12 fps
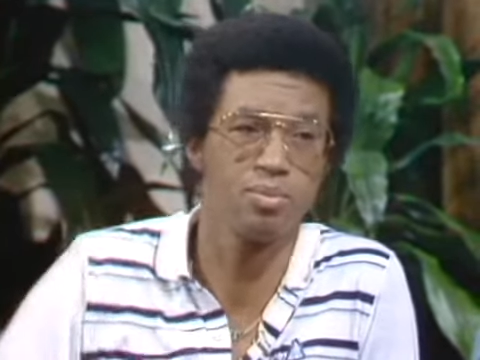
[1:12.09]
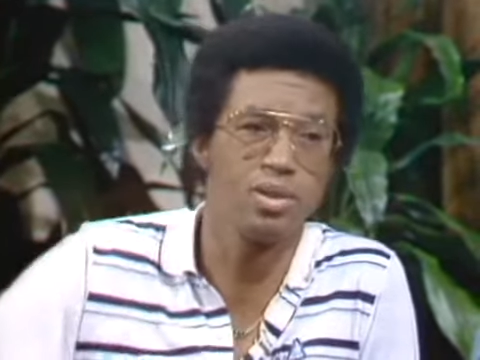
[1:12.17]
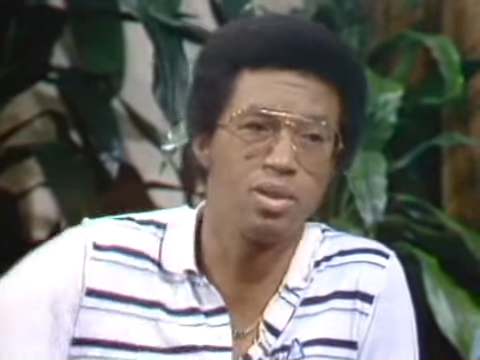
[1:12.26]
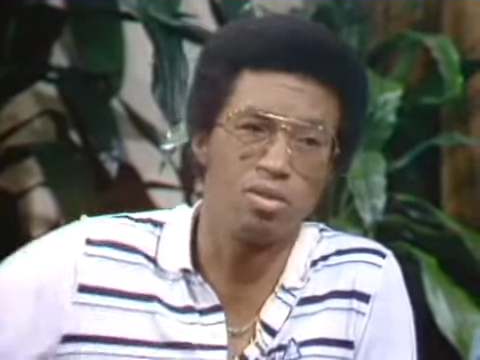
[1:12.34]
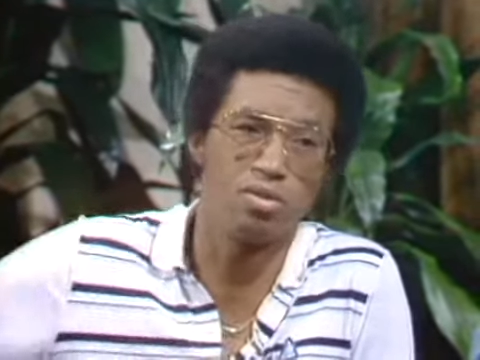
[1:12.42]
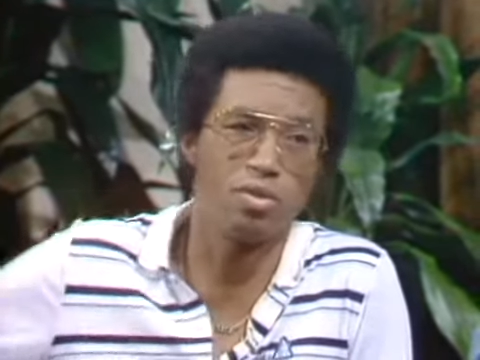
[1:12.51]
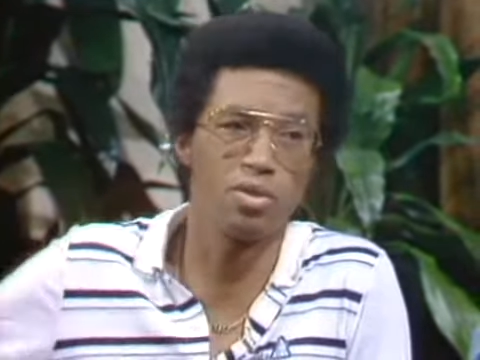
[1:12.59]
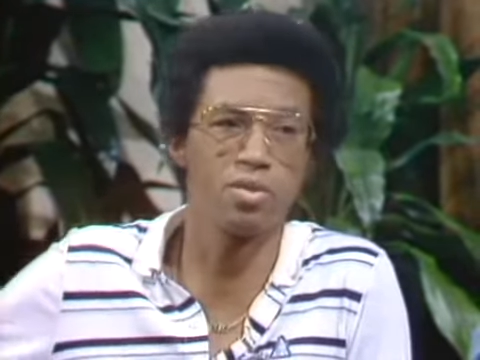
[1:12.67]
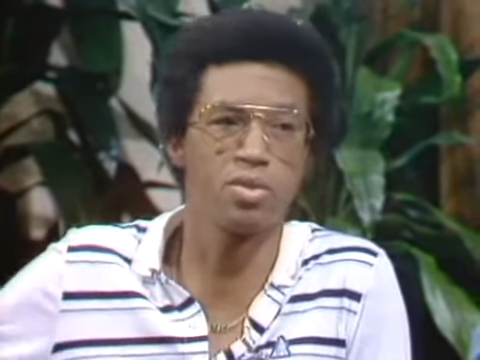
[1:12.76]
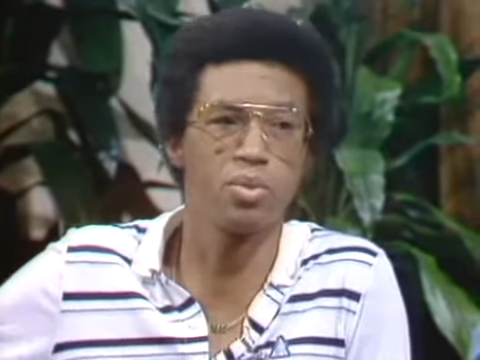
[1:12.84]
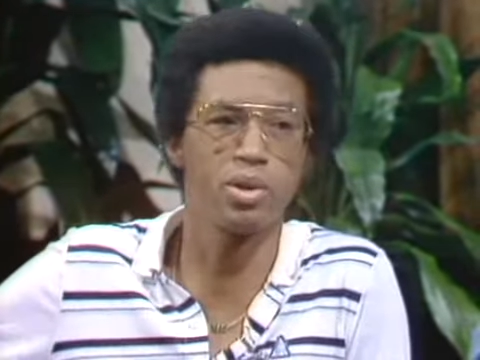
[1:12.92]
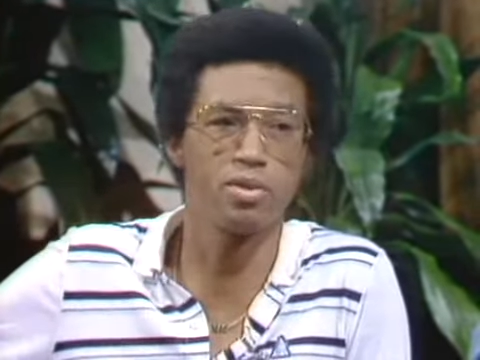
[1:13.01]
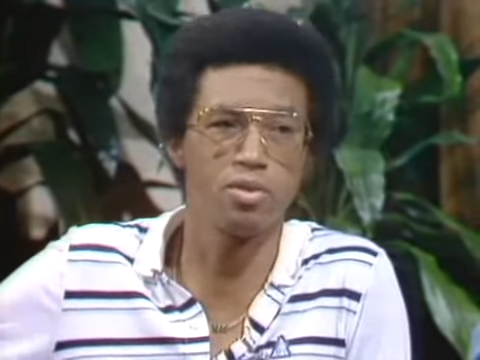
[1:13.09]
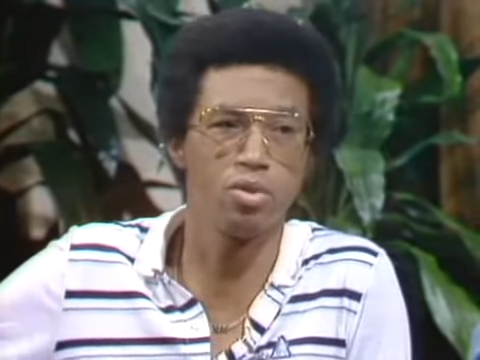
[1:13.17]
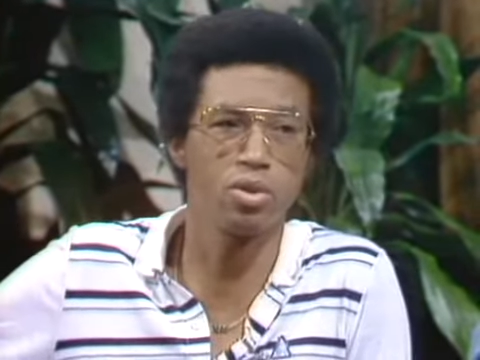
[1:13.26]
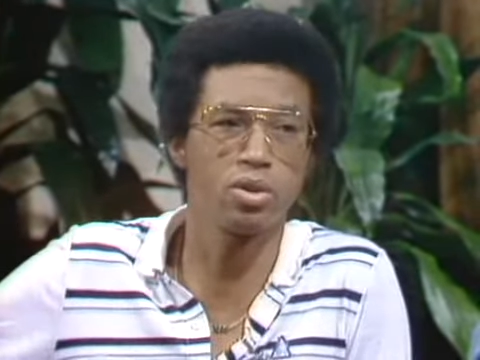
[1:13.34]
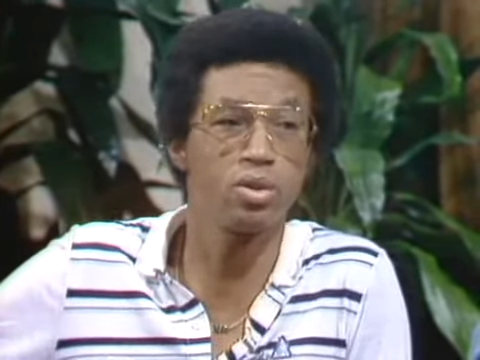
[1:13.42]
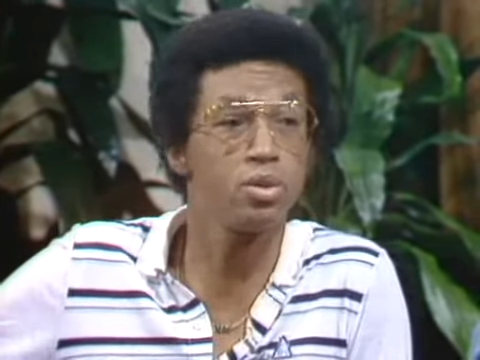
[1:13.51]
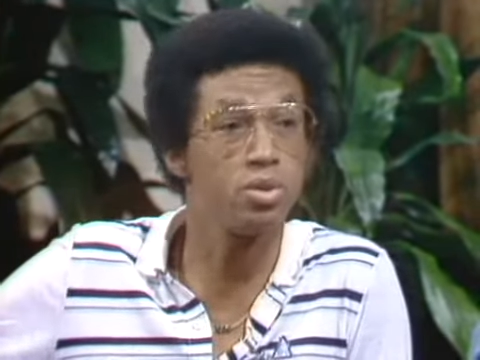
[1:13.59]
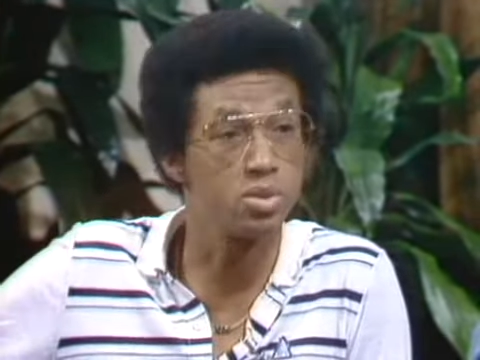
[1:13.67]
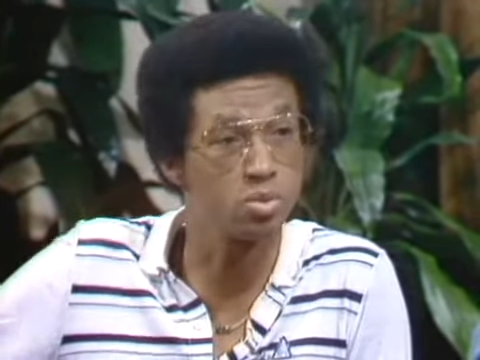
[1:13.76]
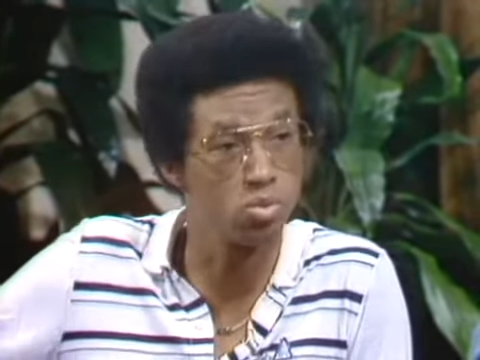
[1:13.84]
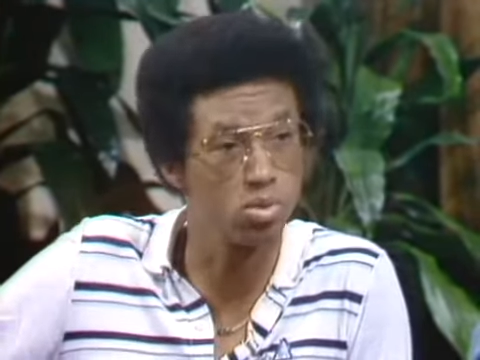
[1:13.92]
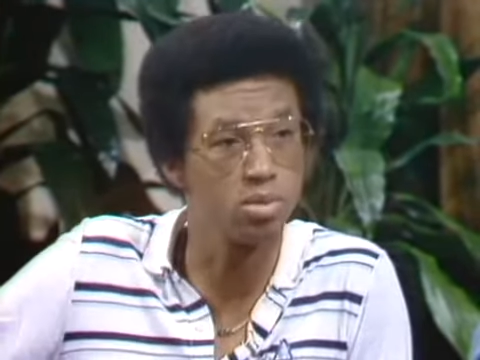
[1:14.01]
There are three or four girls,
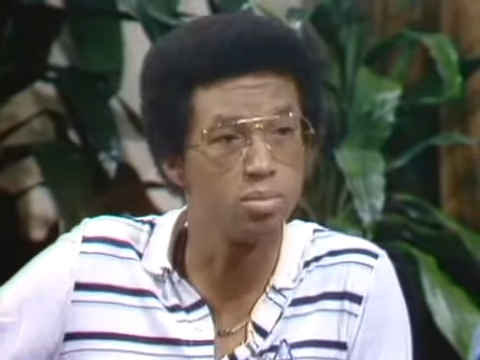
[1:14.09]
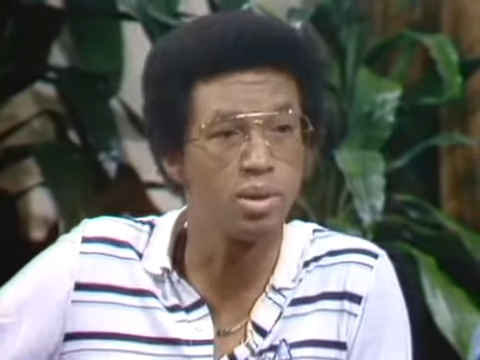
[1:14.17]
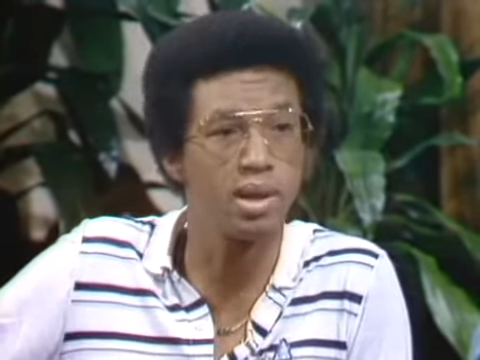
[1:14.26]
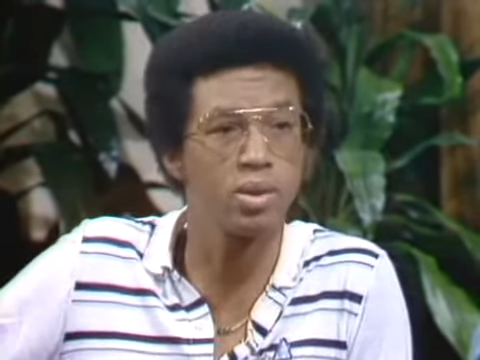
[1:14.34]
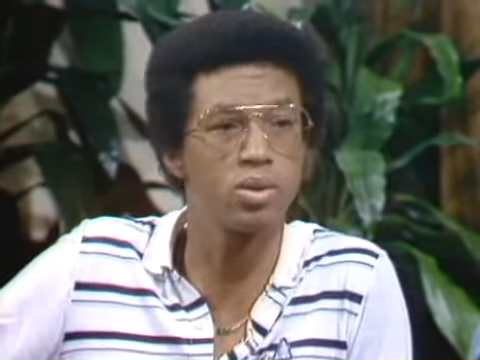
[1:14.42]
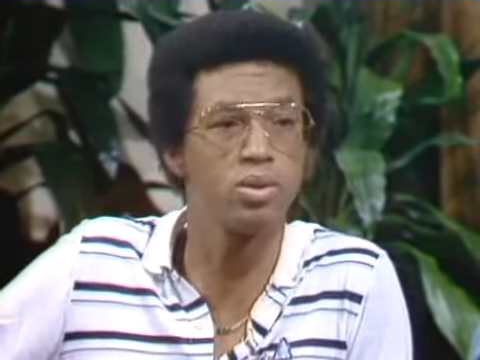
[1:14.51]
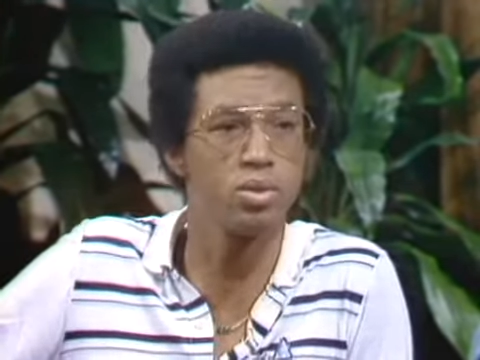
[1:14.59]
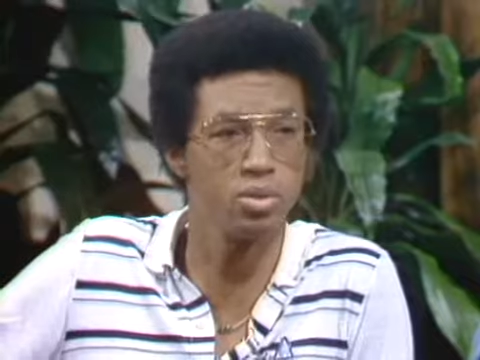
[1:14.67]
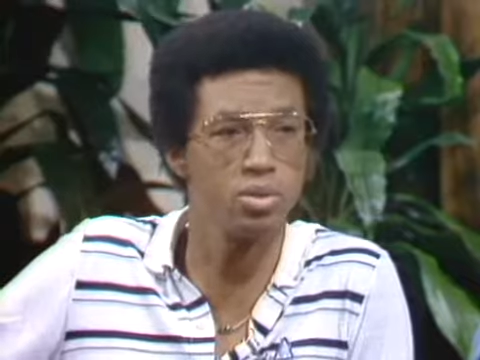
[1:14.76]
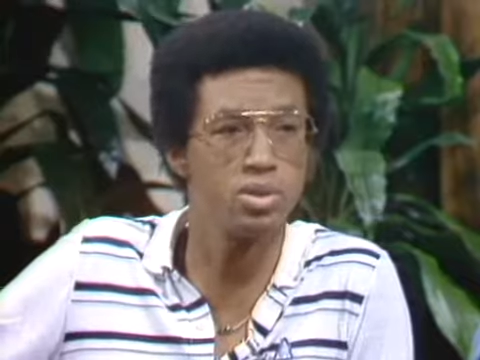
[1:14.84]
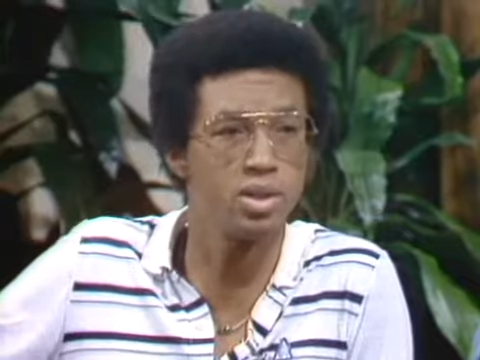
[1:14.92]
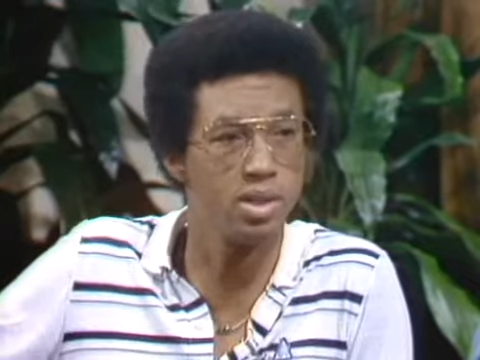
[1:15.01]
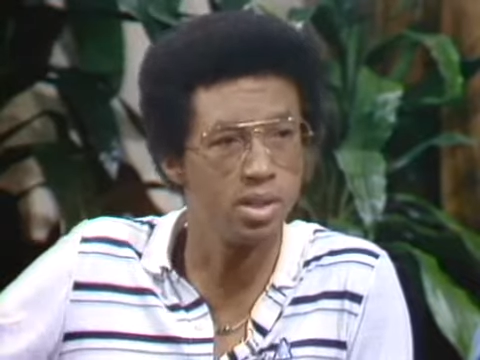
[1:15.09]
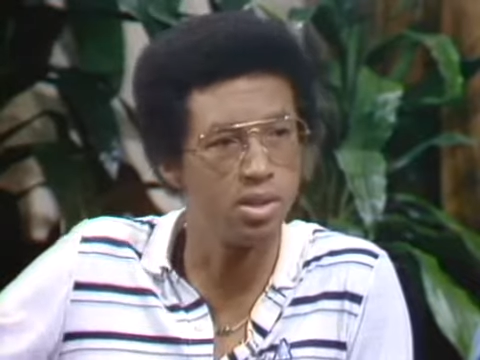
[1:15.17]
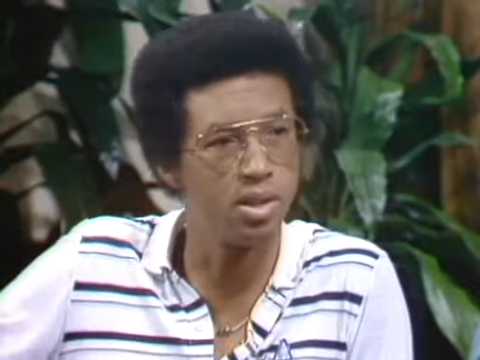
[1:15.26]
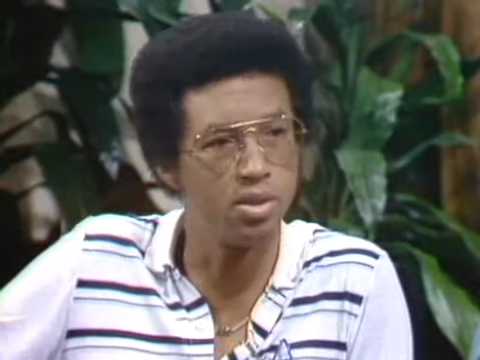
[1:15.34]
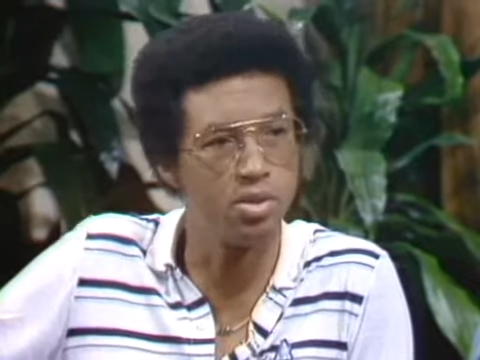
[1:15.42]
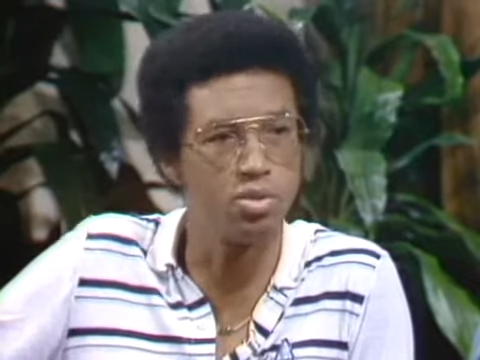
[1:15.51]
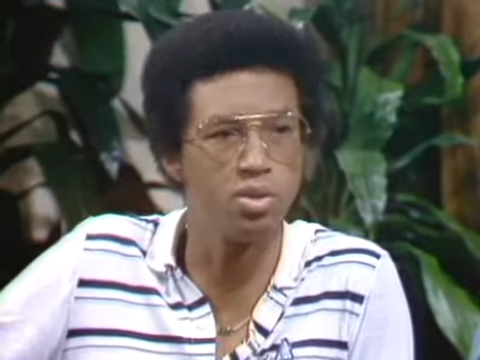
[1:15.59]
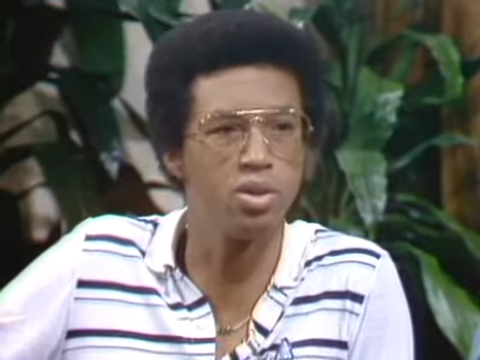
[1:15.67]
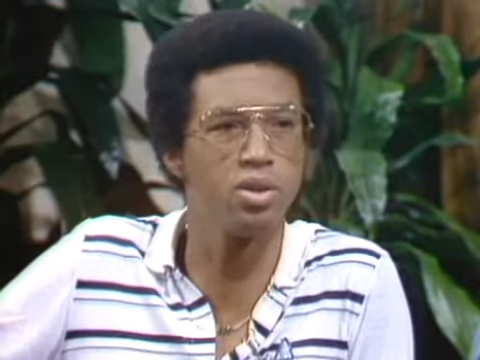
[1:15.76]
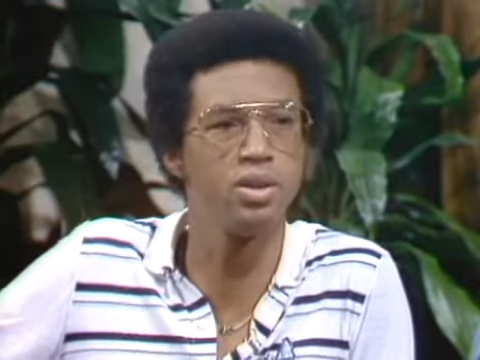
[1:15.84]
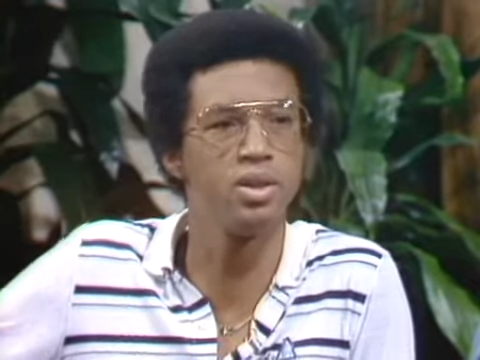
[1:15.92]
black girls in, in, in the draw,